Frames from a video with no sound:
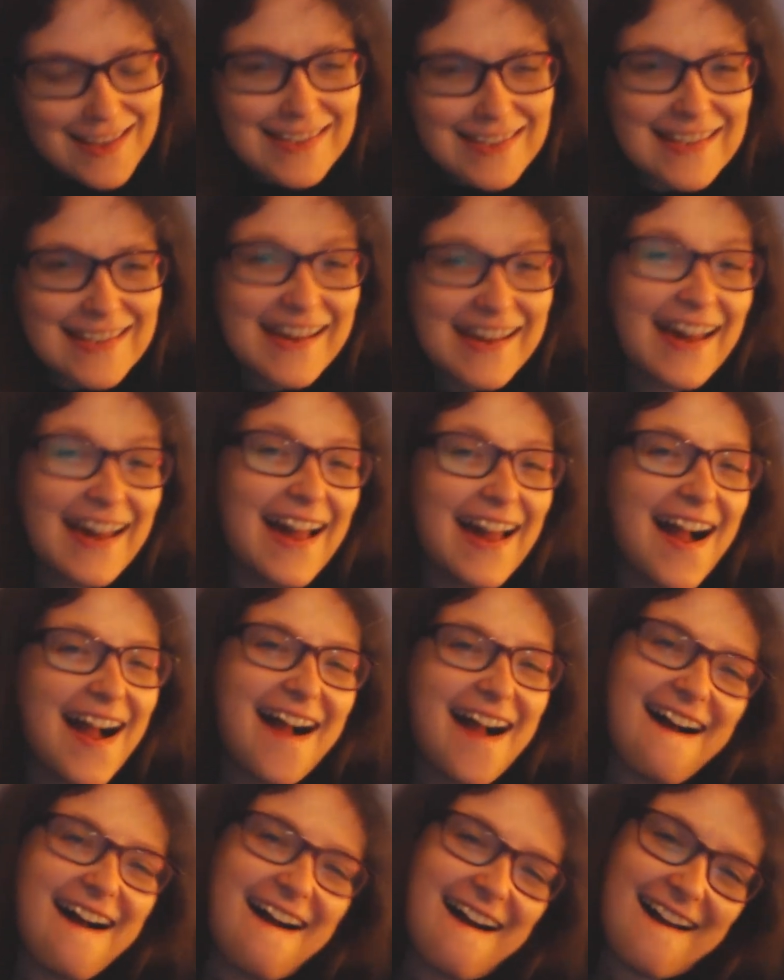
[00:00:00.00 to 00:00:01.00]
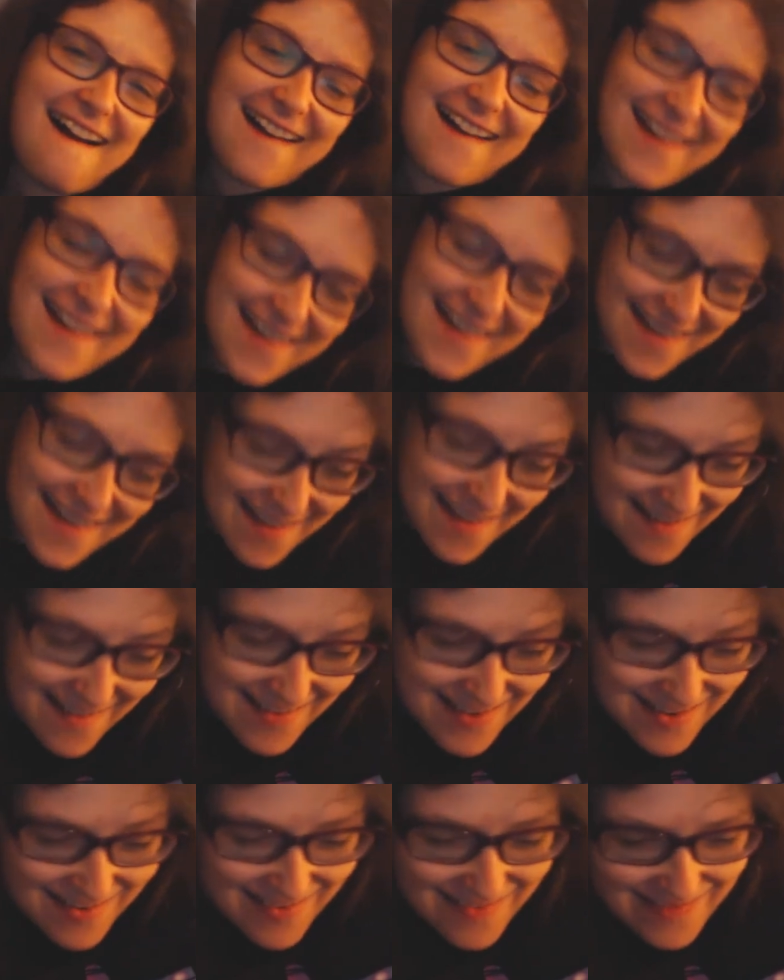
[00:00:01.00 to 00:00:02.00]
It's like
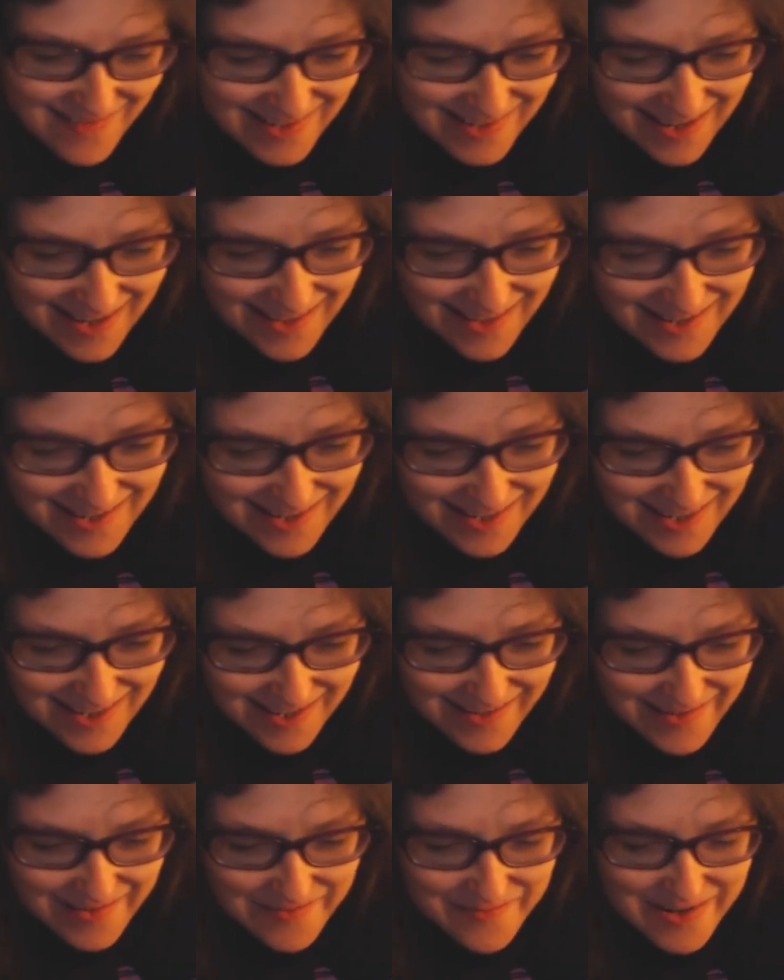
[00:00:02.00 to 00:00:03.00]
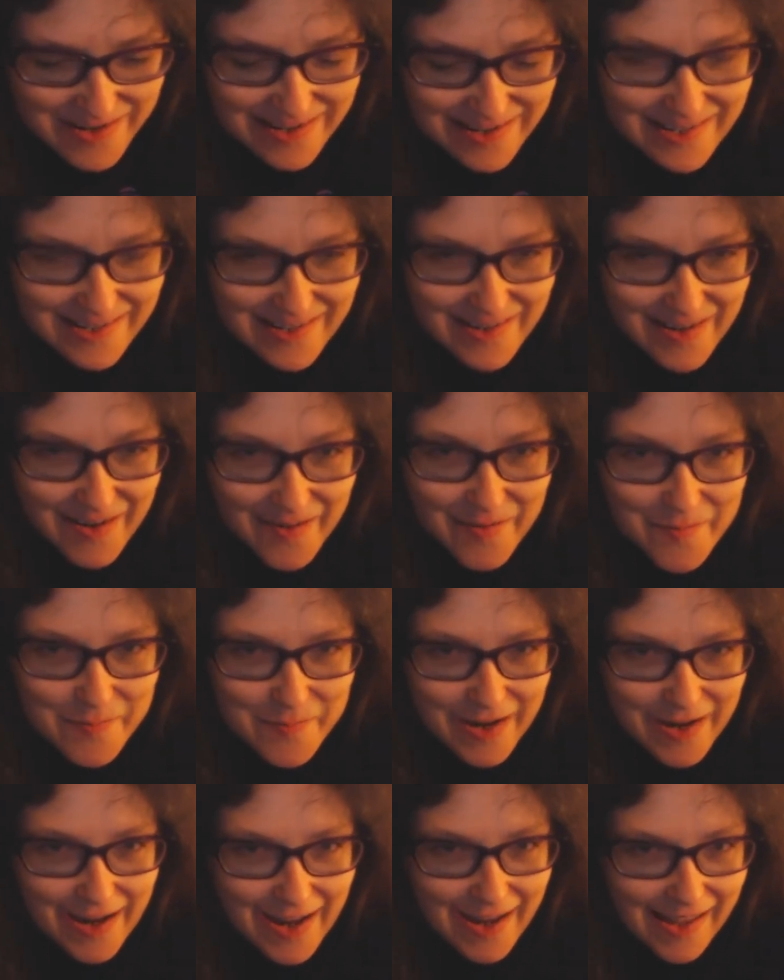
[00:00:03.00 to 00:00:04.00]
I loved it. There's so much to
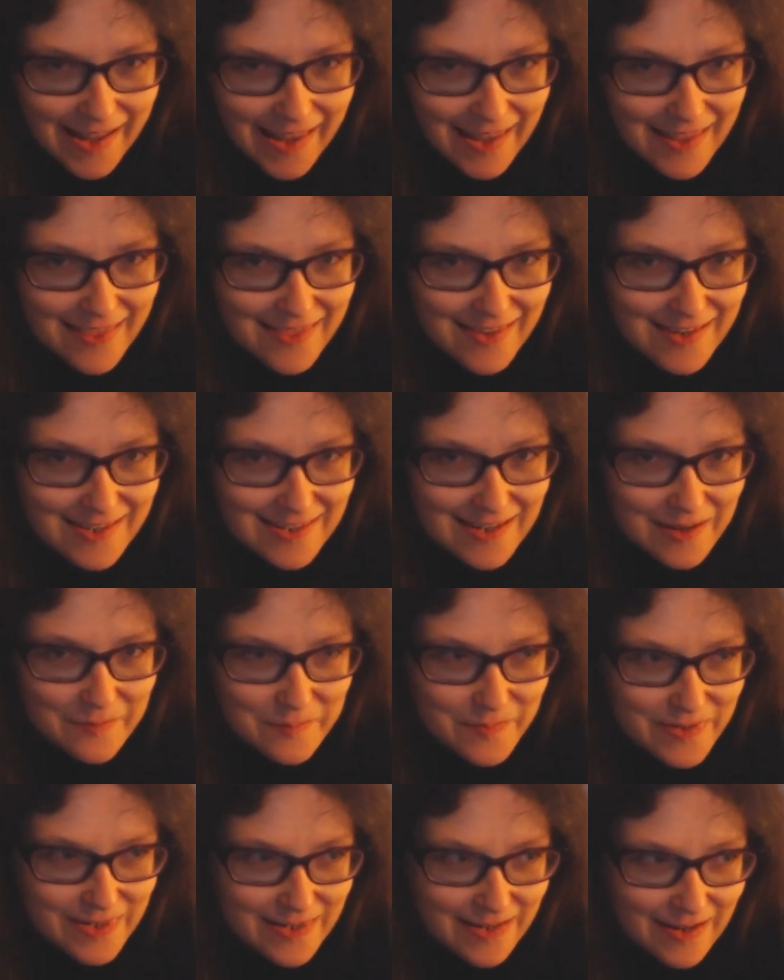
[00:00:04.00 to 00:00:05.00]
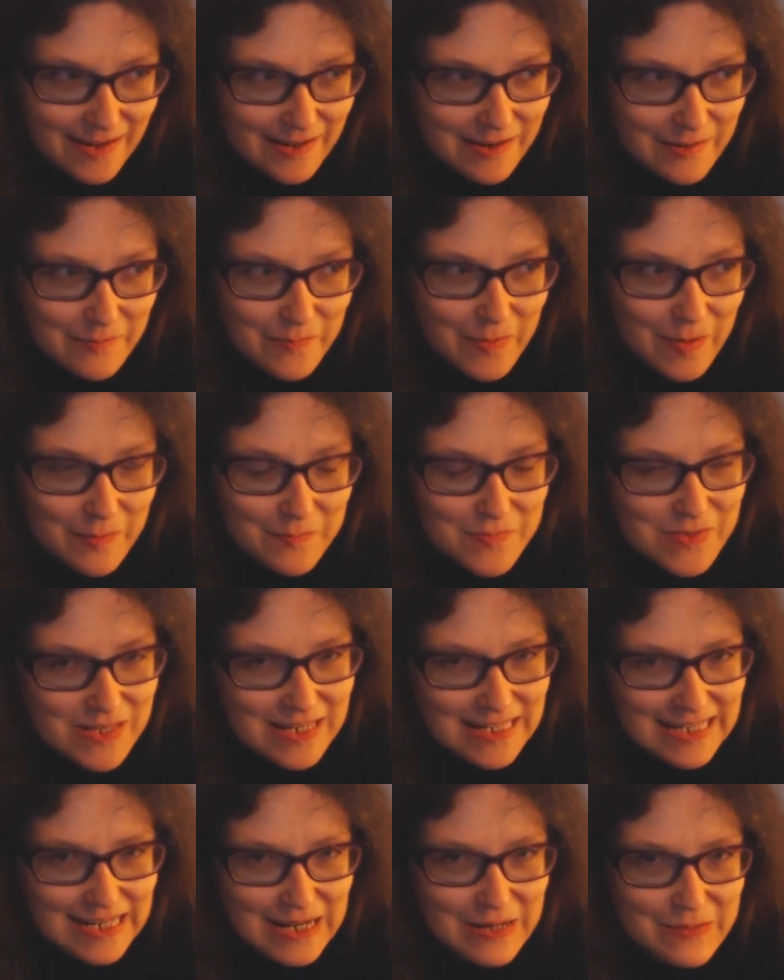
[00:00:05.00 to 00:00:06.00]
unpack in this episode, and
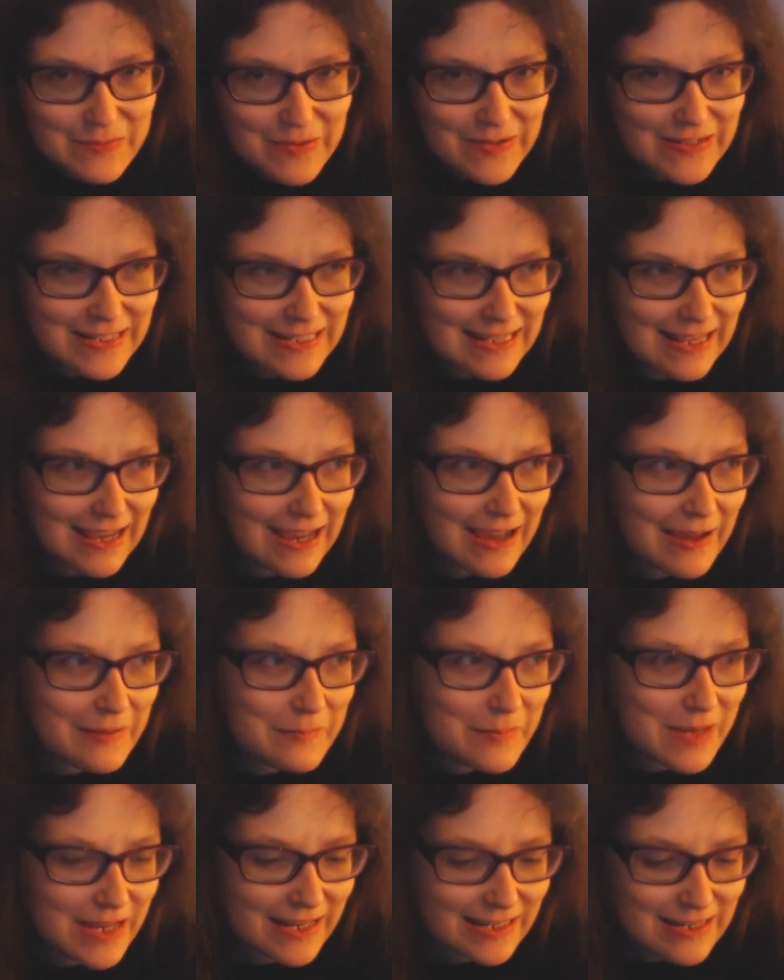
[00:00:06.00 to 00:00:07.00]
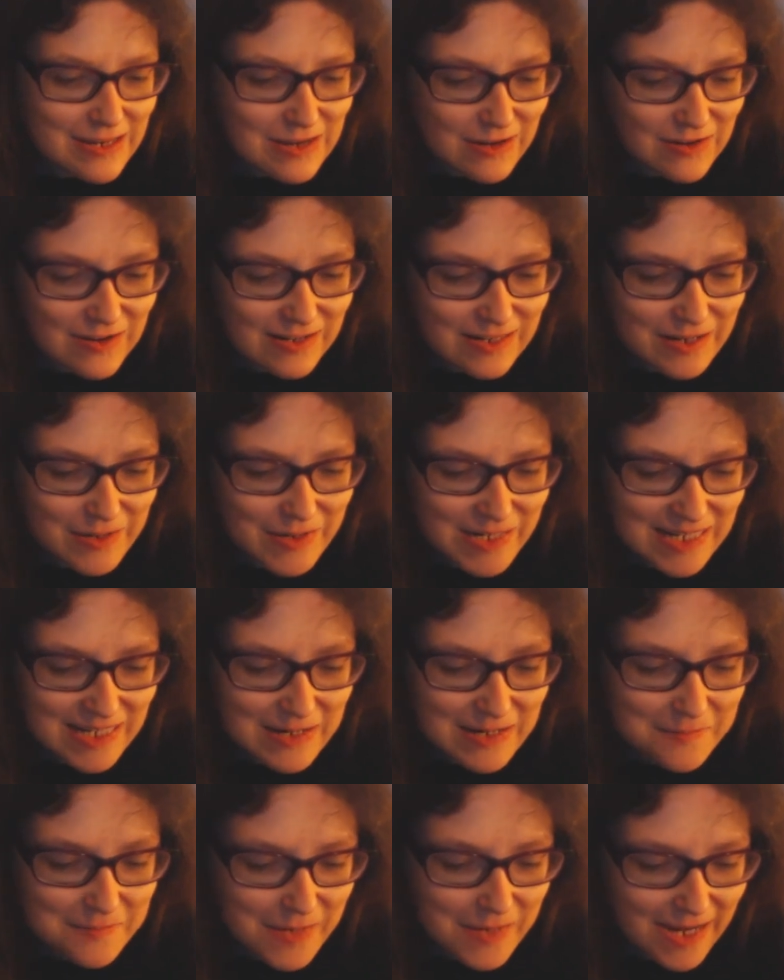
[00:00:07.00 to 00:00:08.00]
probably so much that I missed because I
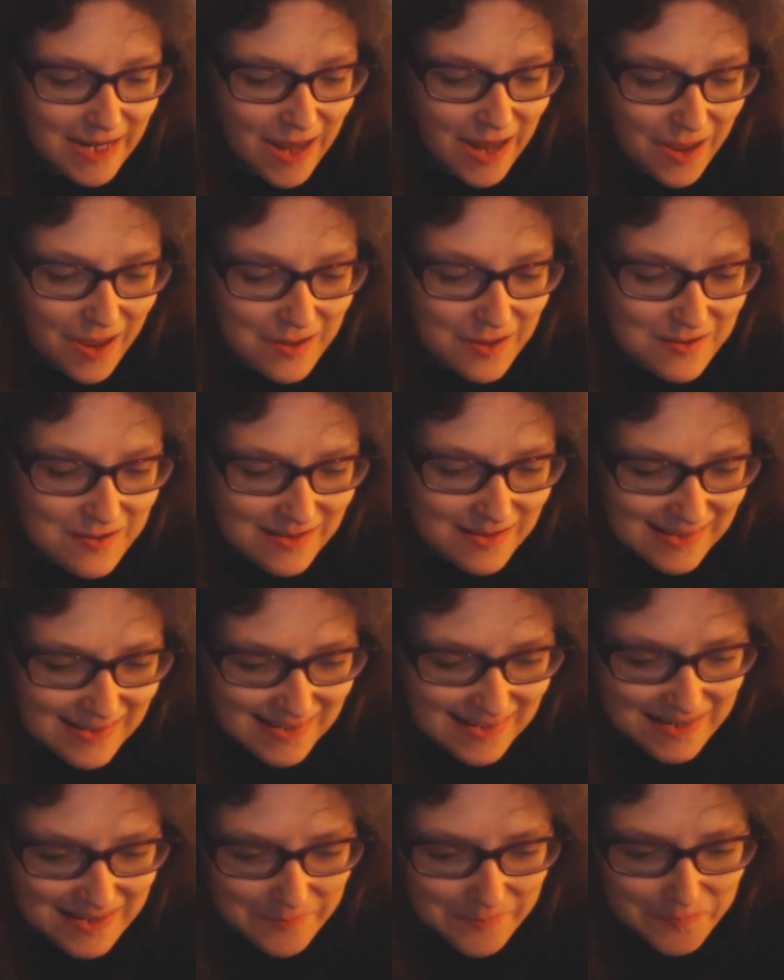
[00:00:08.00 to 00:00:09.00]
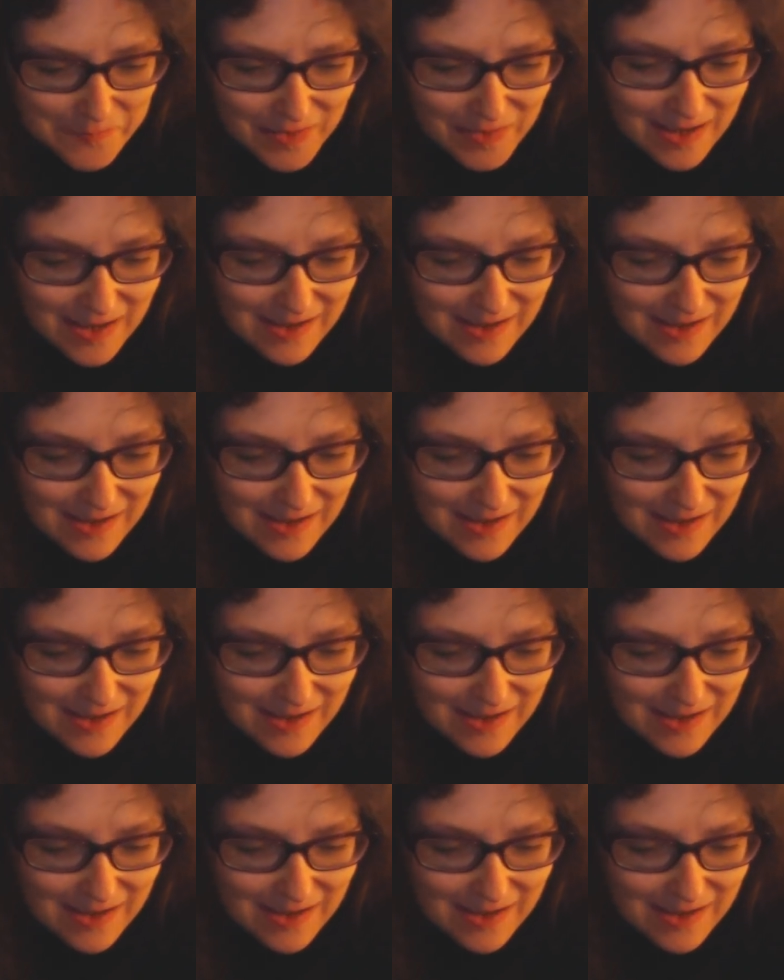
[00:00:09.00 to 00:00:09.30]
was doing my notes.